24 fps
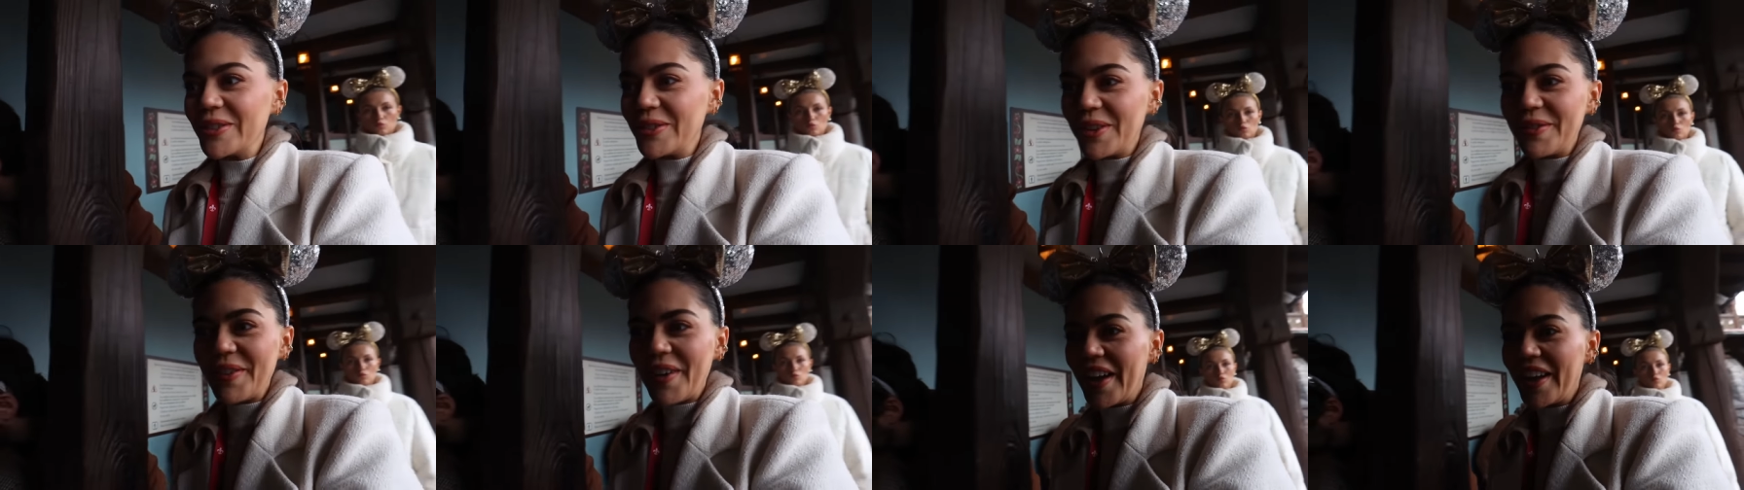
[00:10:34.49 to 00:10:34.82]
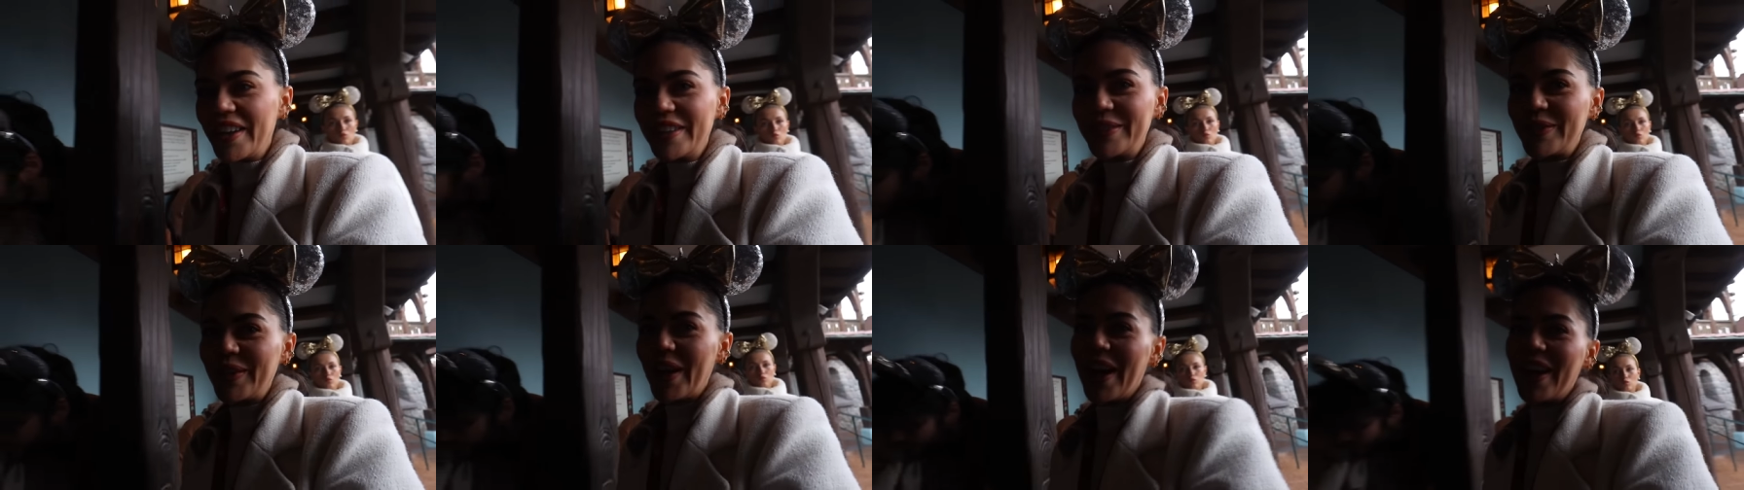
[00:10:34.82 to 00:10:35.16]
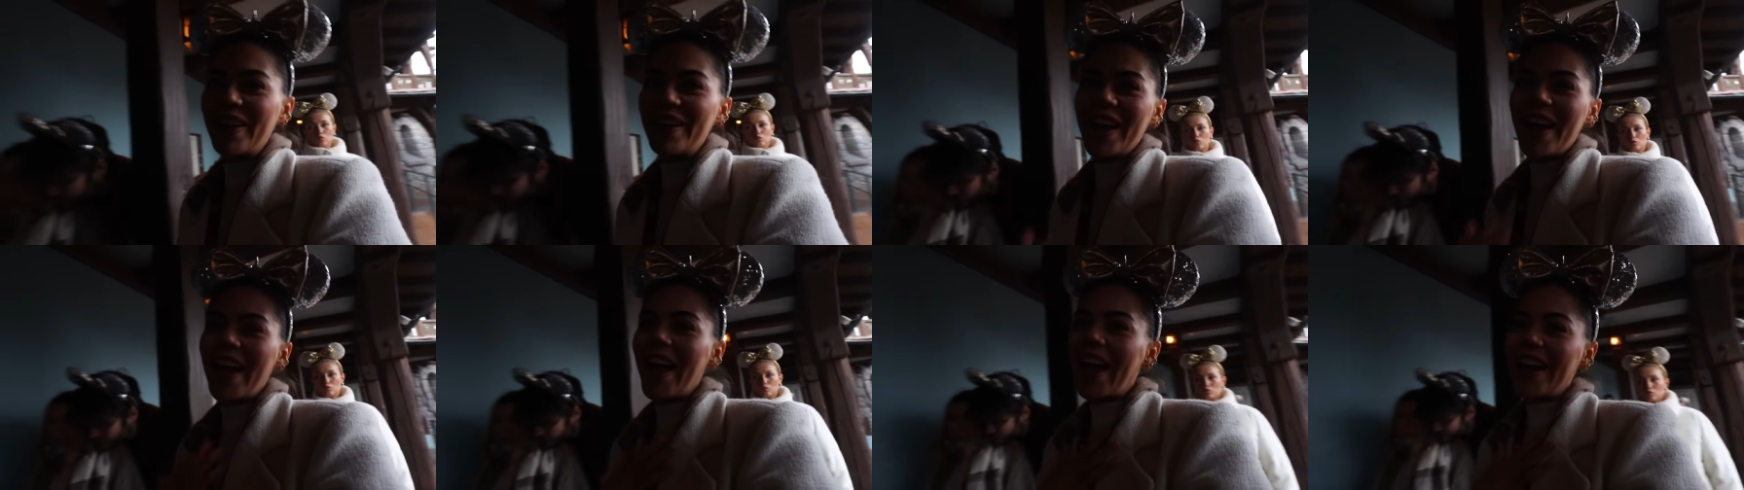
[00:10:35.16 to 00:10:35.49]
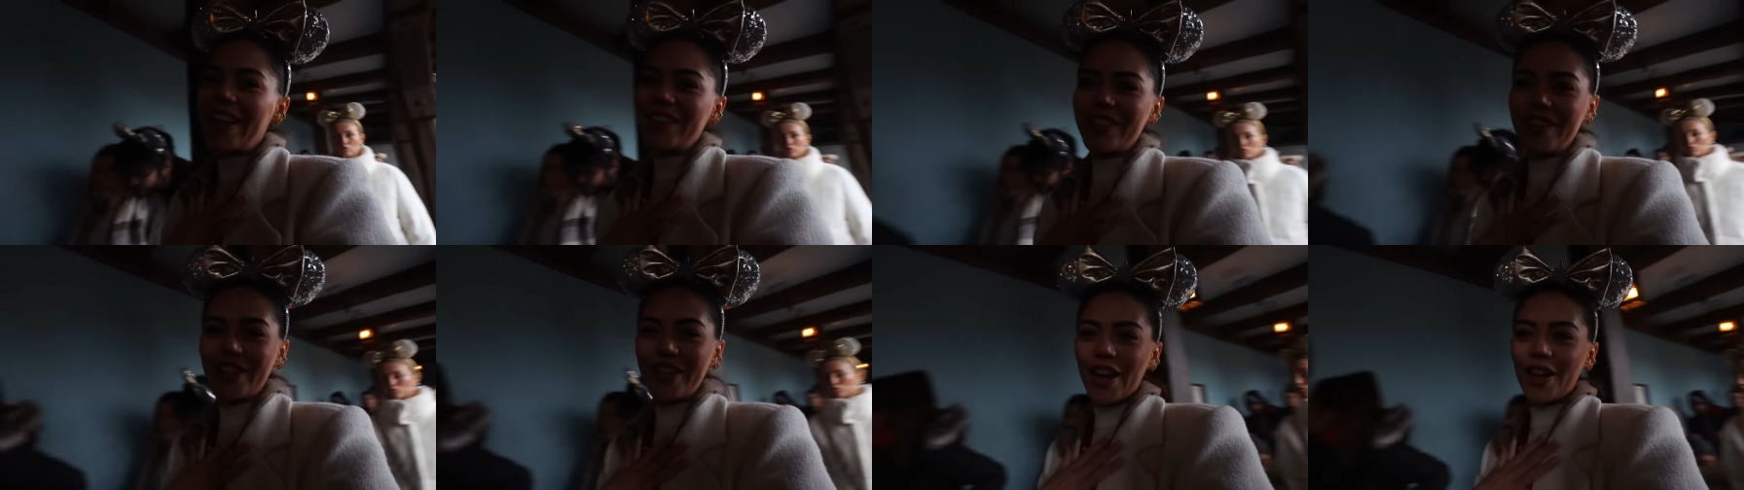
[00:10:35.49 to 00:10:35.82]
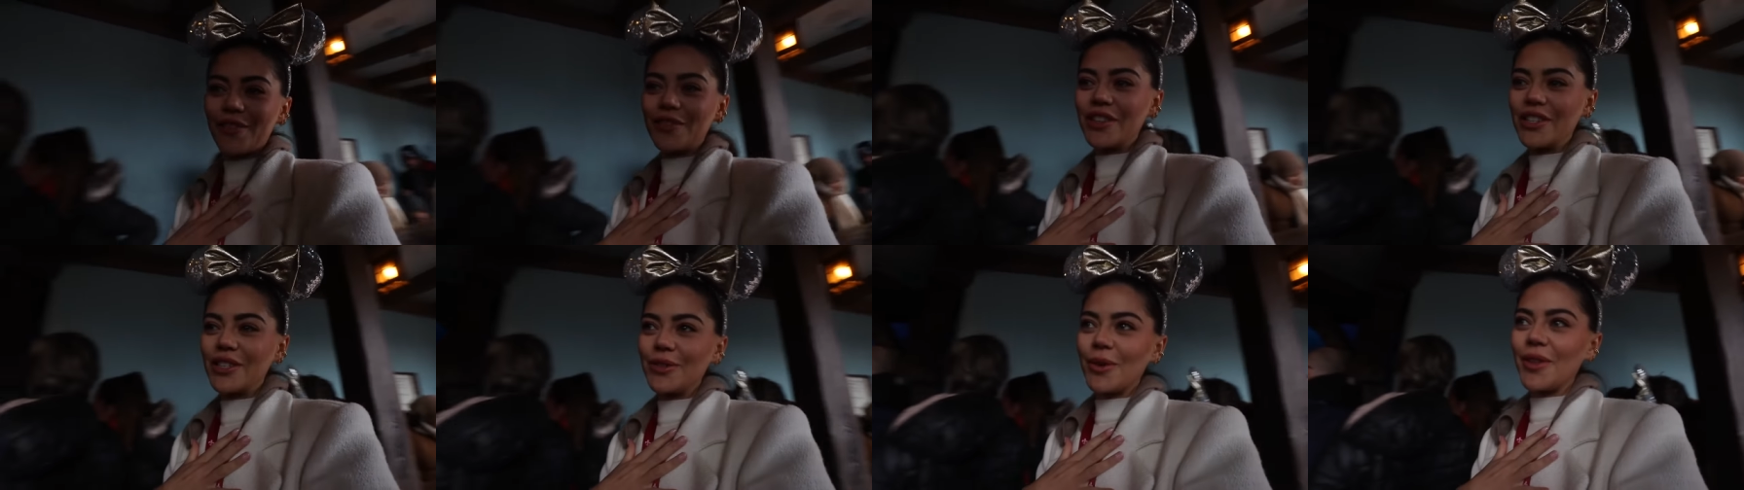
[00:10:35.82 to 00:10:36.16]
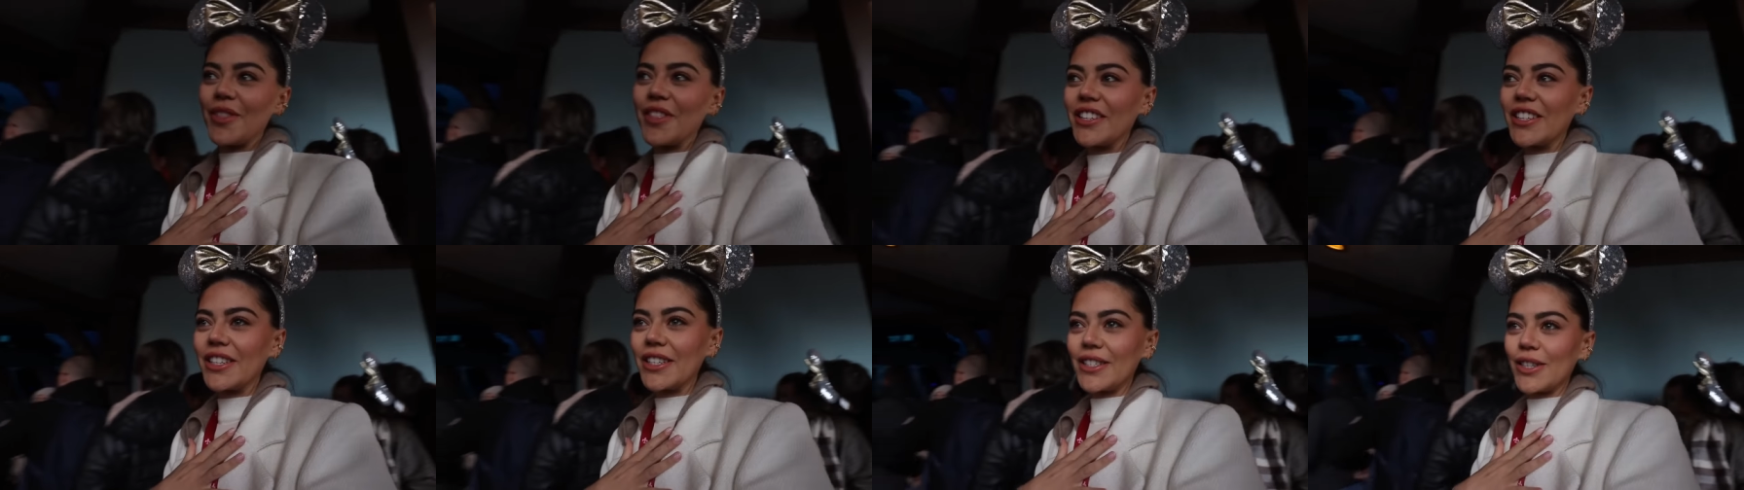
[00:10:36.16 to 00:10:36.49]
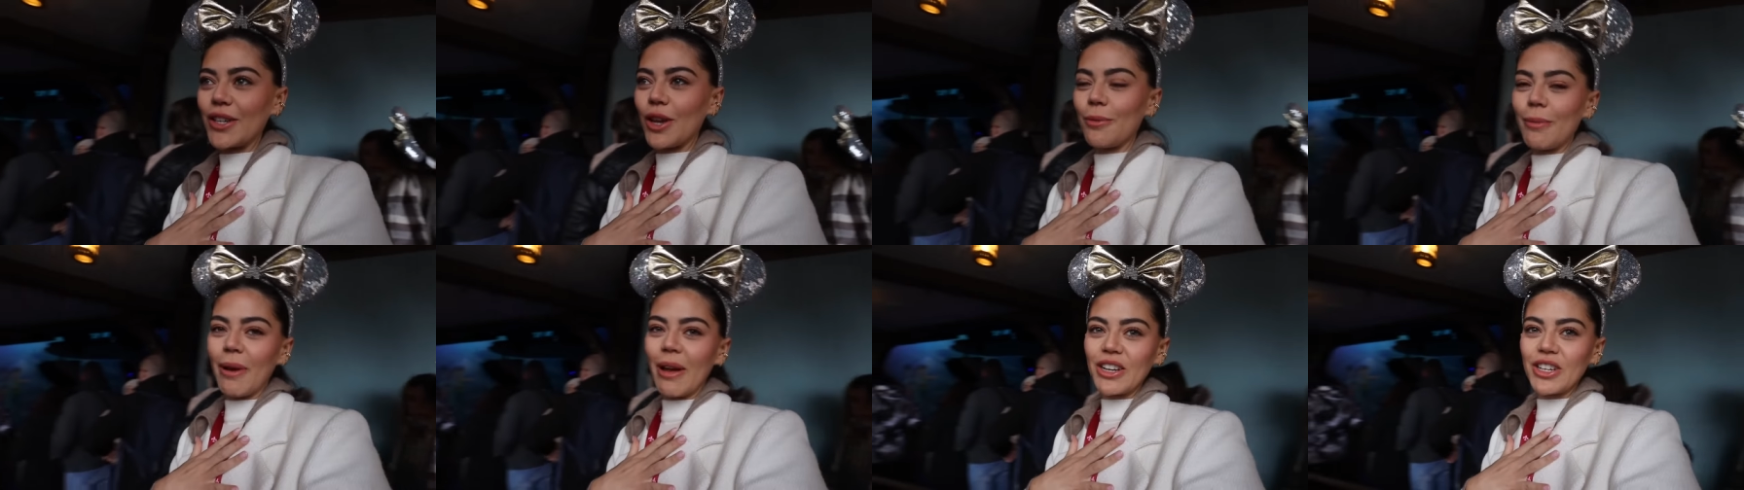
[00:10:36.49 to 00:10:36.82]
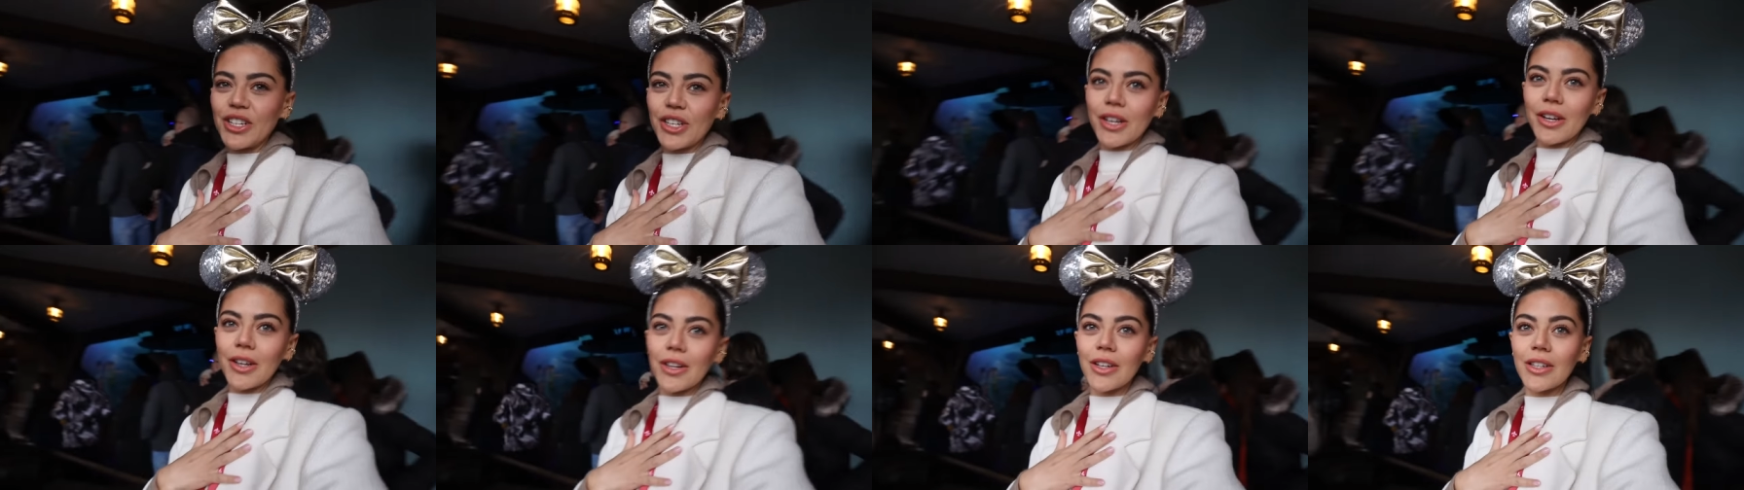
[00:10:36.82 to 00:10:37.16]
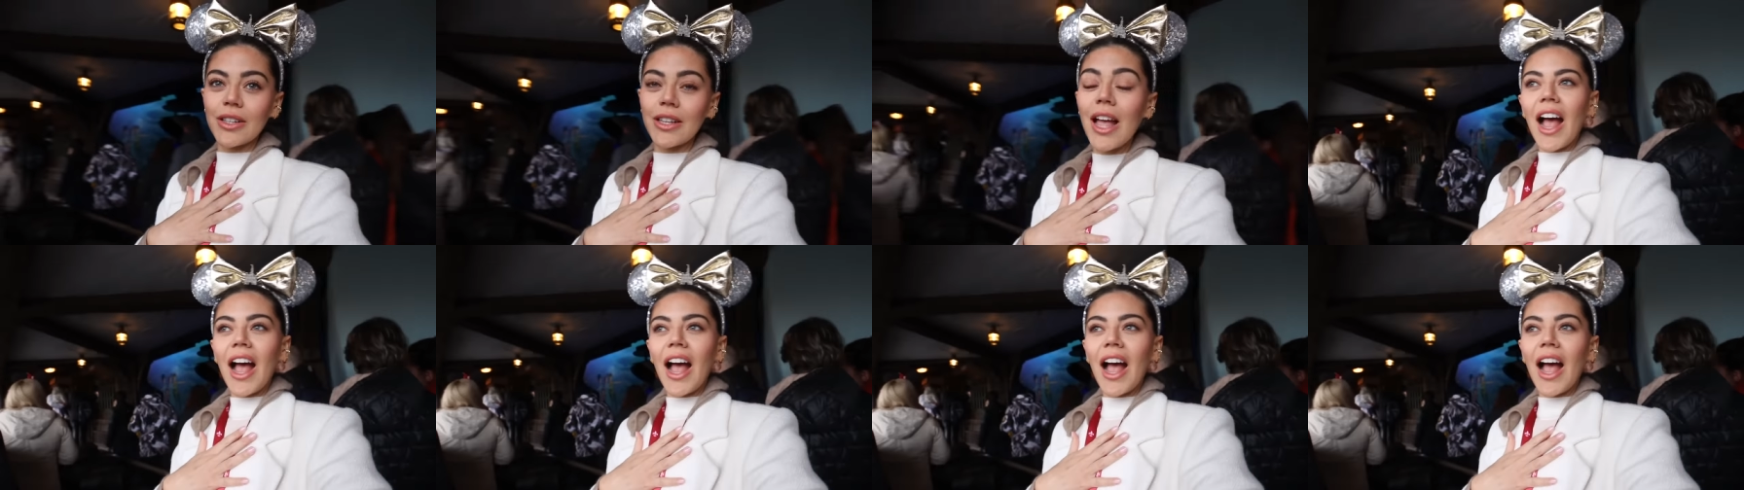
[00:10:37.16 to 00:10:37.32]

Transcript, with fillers: We made actually love this one. This is so magical.